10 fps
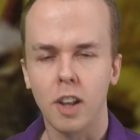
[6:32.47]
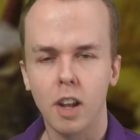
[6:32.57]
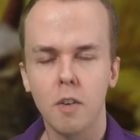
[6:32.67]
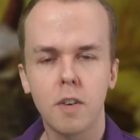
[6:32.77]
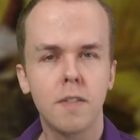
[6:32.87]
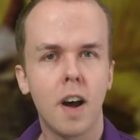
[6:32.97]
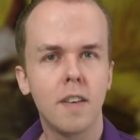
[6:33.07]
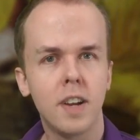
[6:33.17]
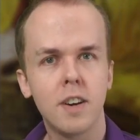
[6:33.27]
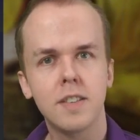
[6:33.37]
or a little over
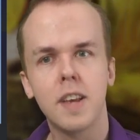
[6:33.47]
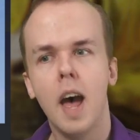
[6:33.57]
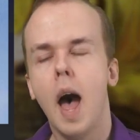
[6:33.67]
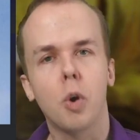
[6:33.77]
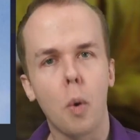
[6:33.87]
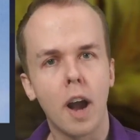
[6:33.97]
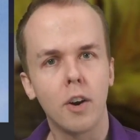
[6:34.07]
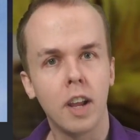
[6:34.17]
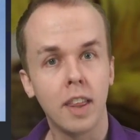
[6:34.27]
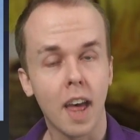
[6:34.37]
5 years, just
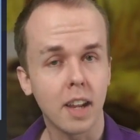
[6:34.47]
requiring